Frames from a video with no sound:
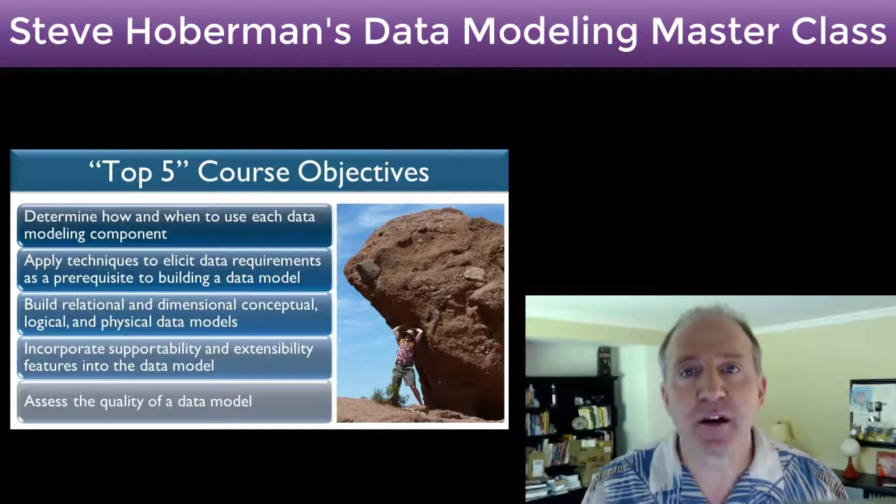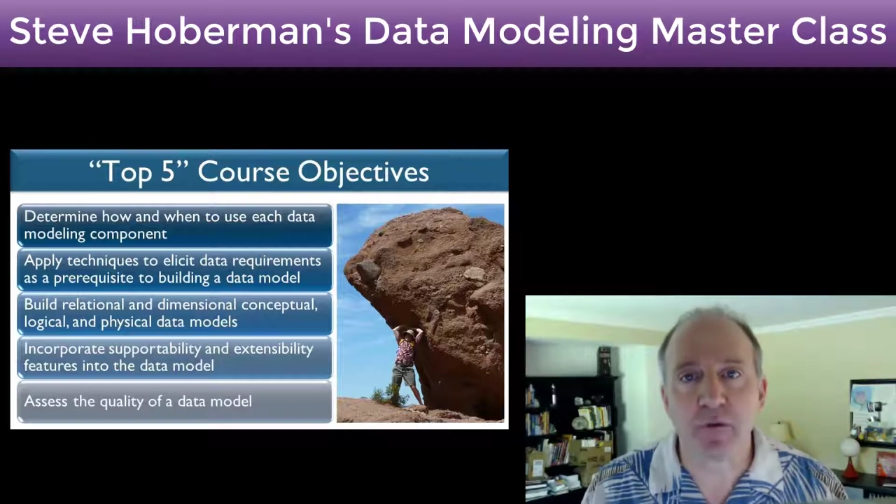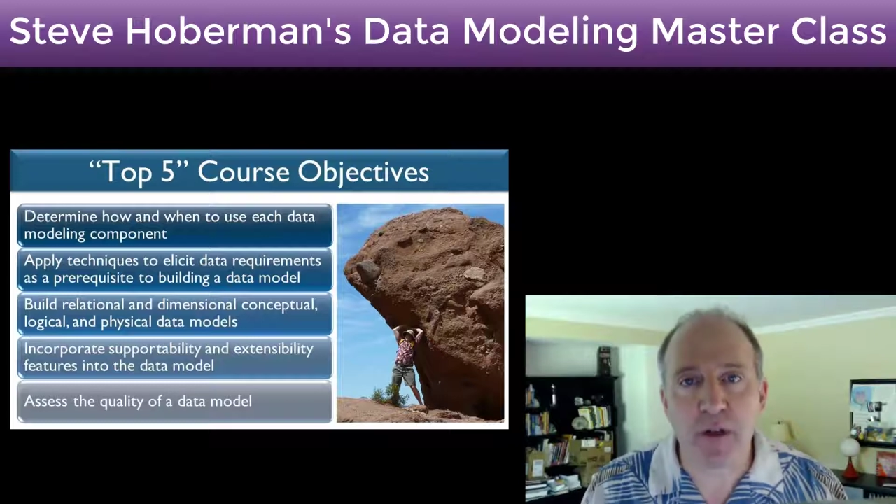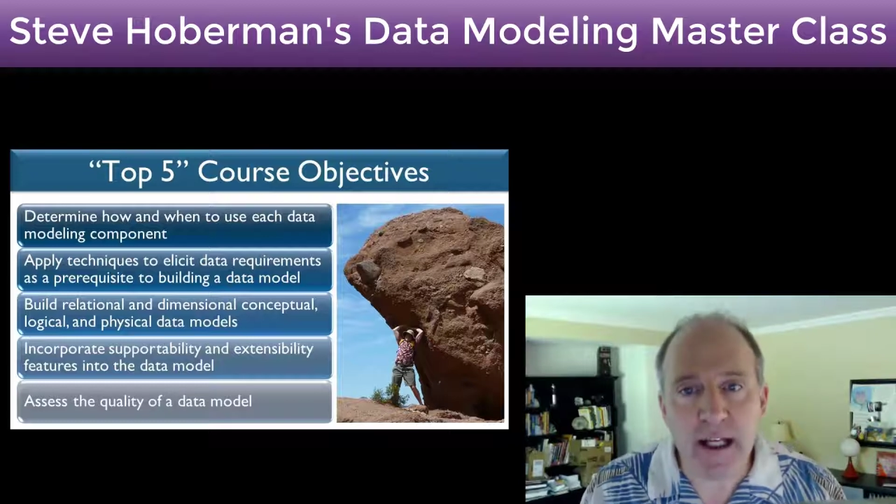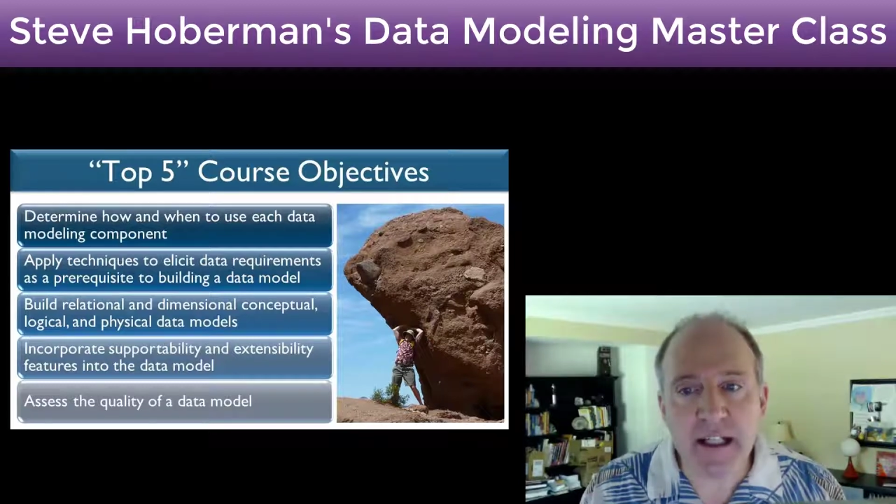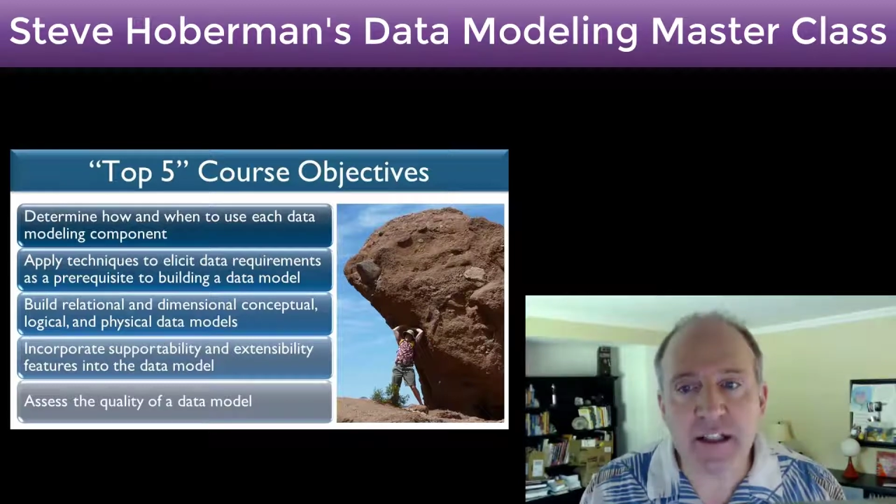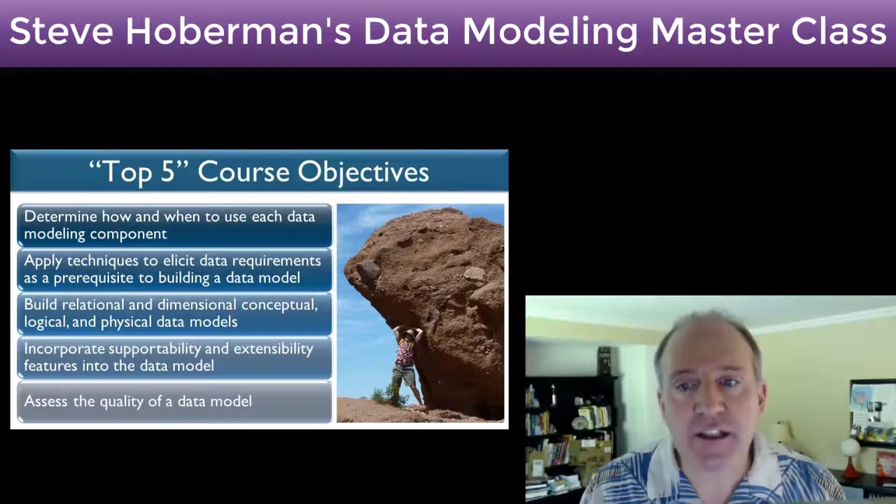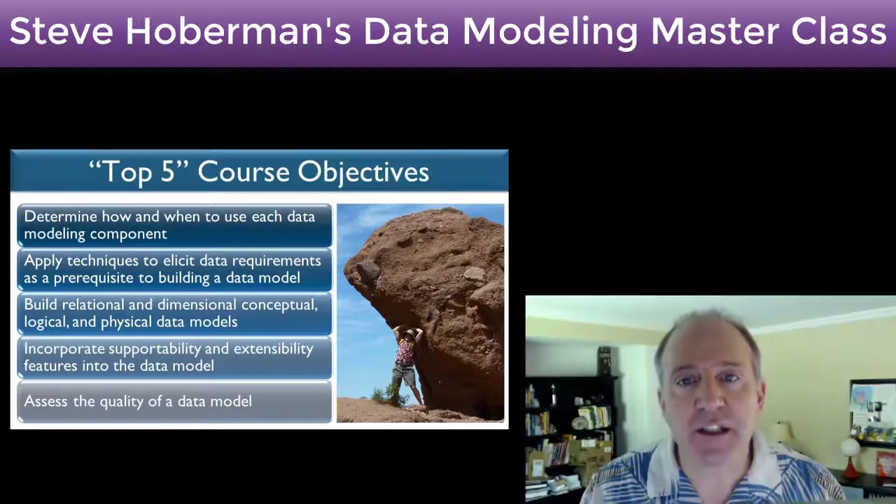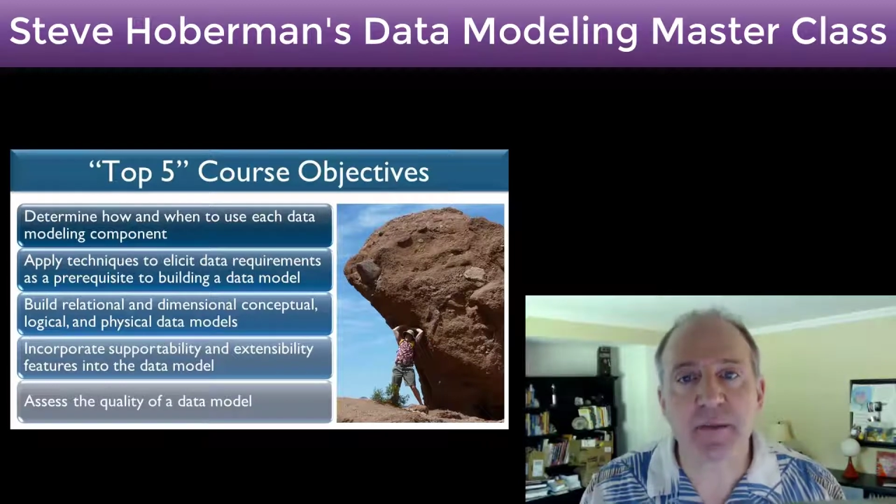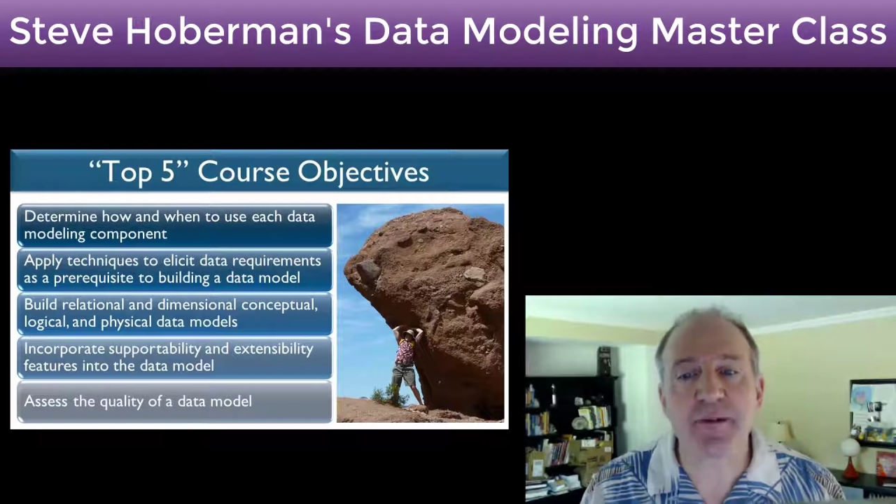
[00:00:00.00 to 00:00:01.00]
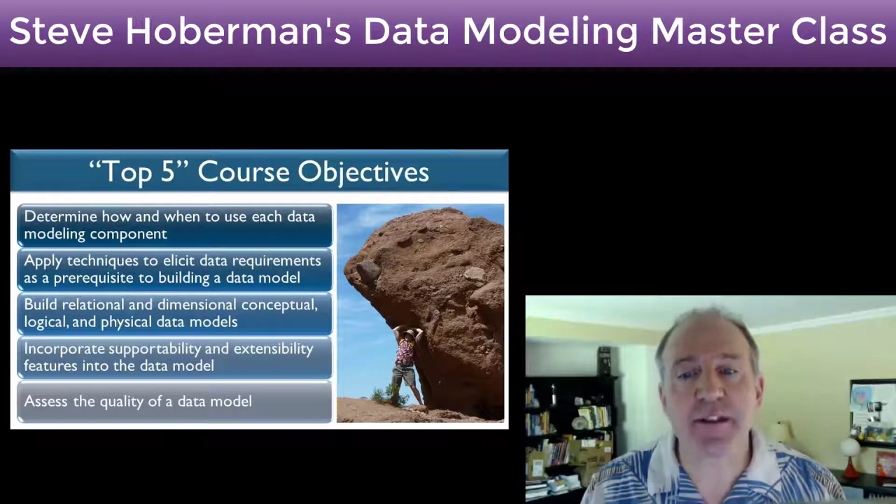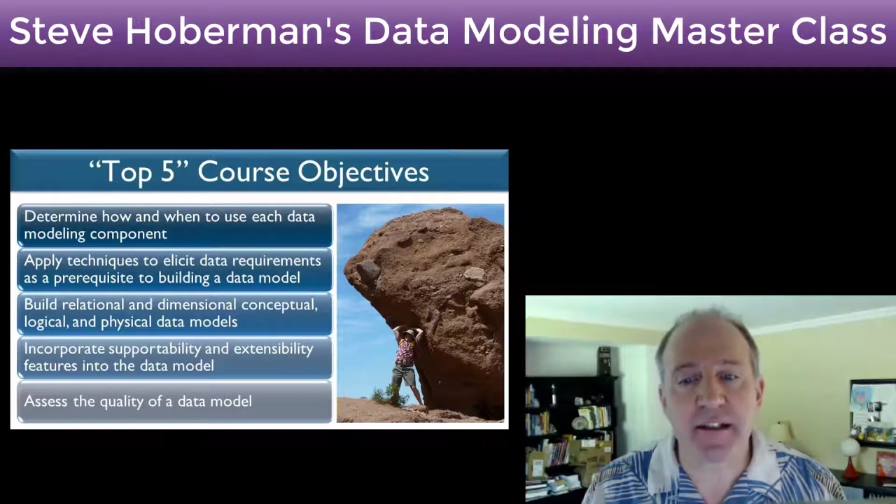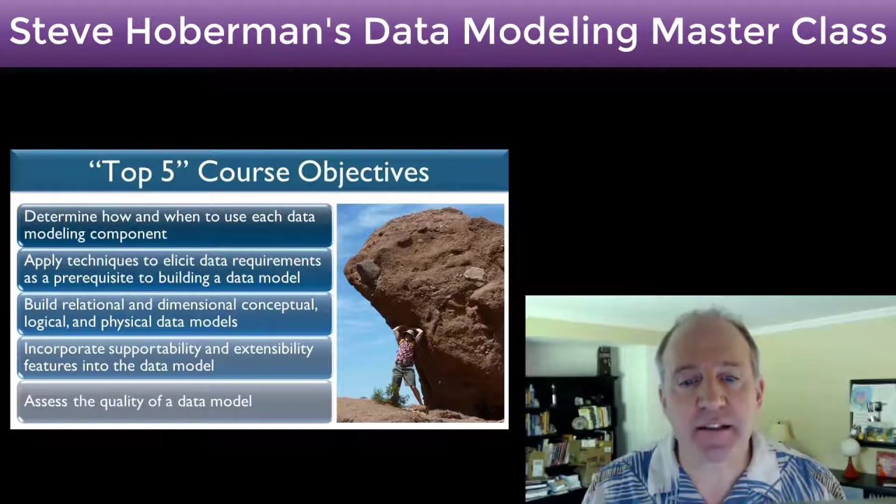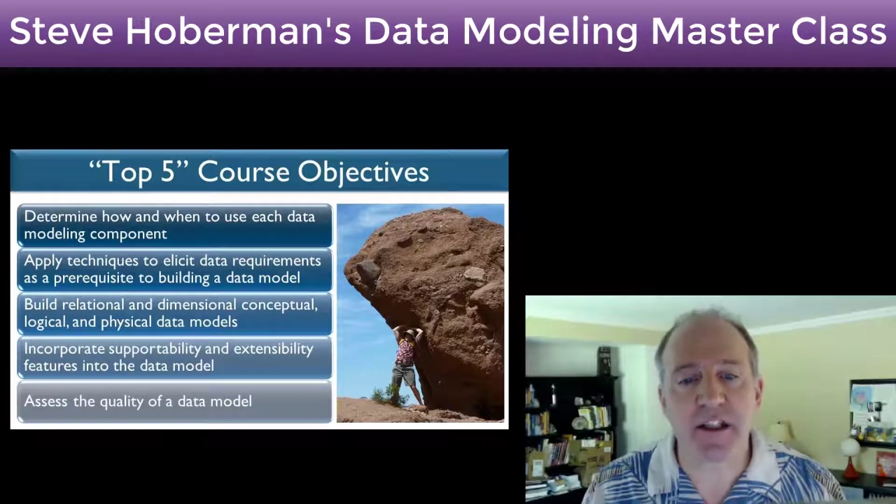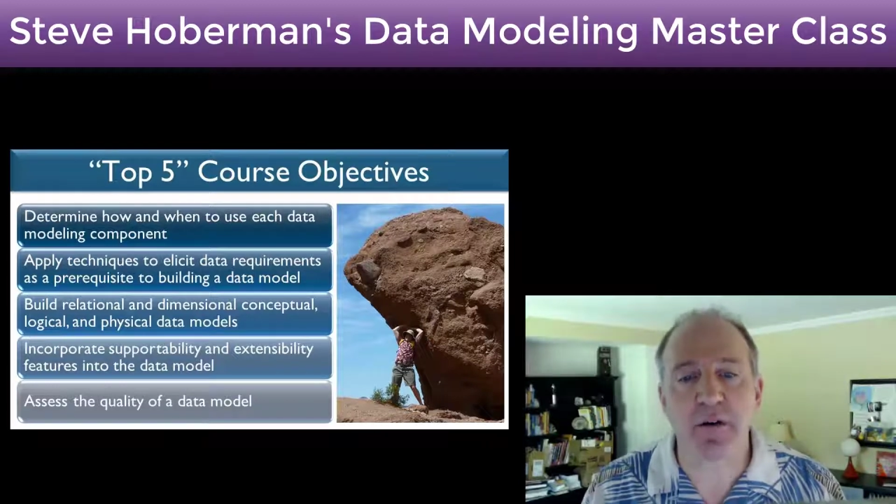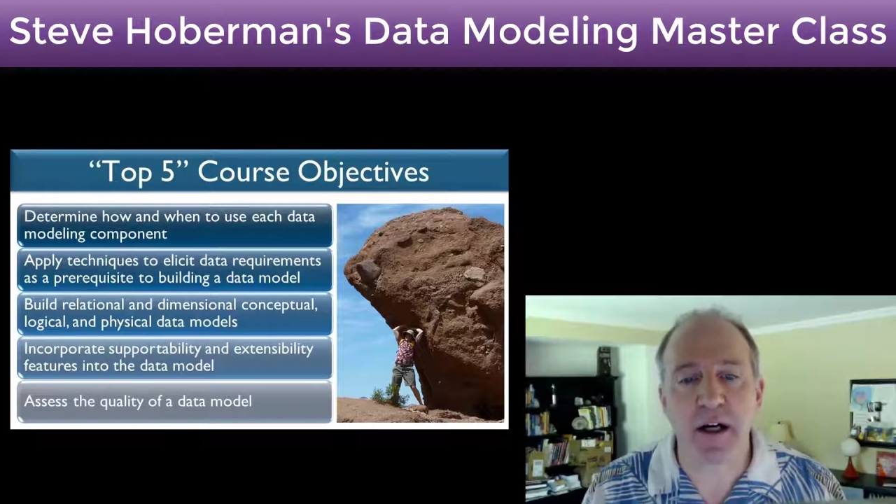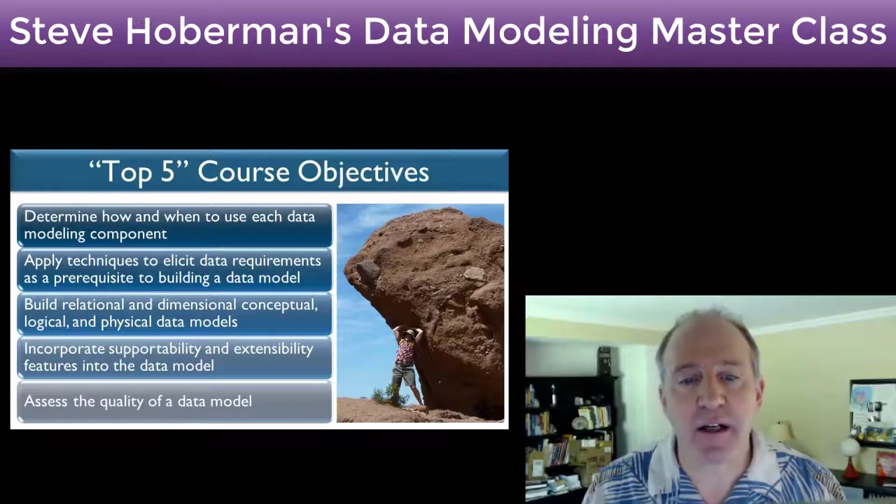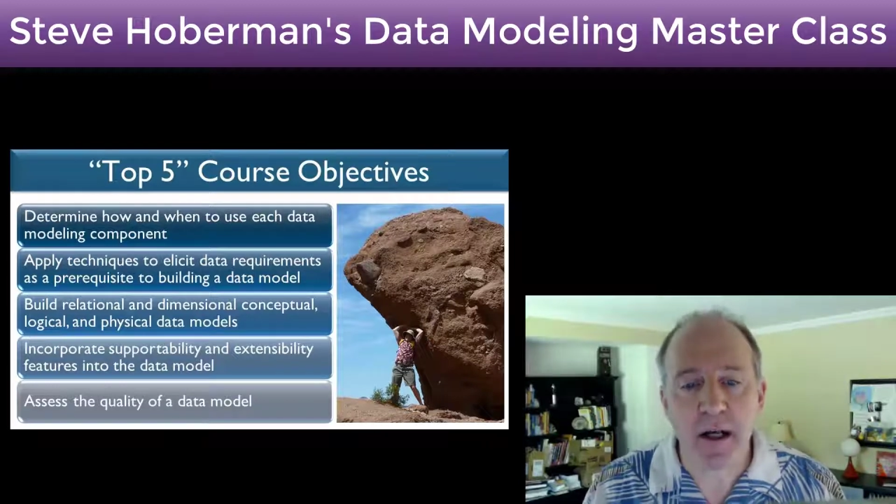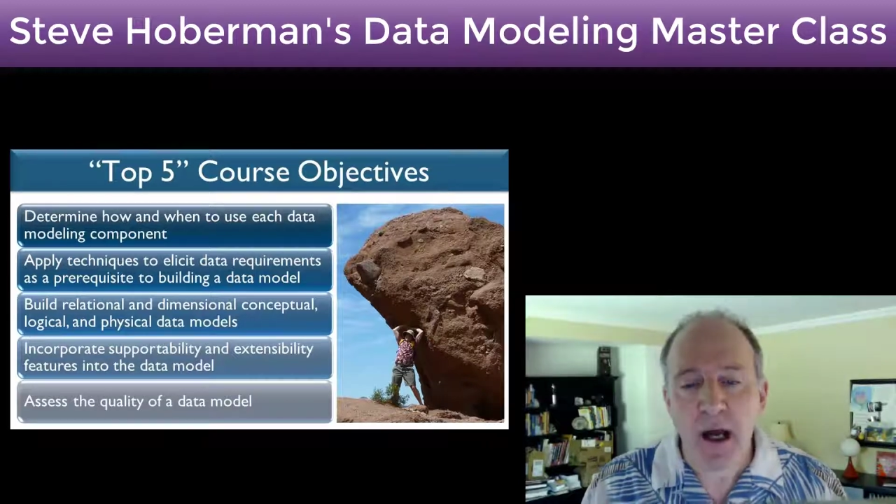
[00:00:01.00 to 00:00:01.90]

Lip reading: relationships, and so on,